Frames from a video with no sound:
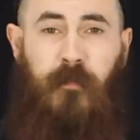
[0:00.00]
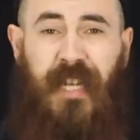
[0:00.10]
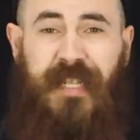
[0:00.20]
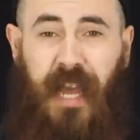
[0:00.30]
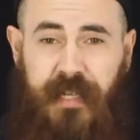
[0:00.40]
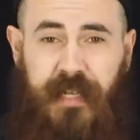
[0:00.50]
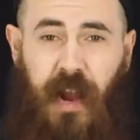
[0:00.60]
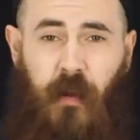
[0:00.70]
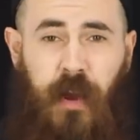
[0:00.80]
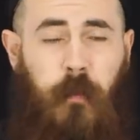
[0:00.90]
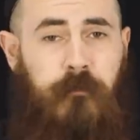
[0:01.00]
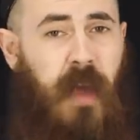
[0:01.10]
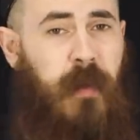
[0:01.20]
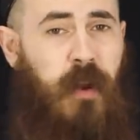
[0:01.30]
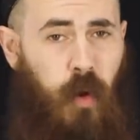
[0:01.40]
Best case scenario,
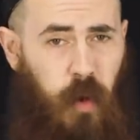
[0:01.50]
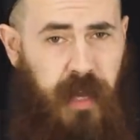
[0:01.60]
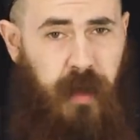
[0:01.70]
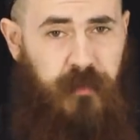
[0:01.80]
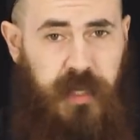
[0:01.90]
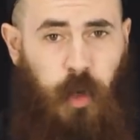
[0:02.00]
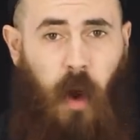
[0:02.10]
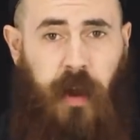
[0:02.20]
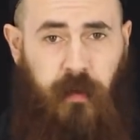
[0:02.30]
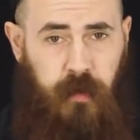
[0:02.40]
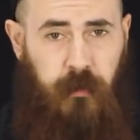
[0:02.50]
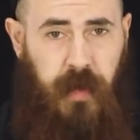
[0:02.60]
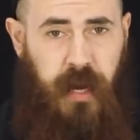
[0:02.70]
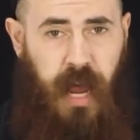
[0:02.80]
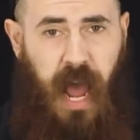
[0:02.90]
maybe you're holding up the squad a little
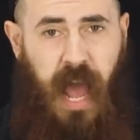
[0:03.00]
bit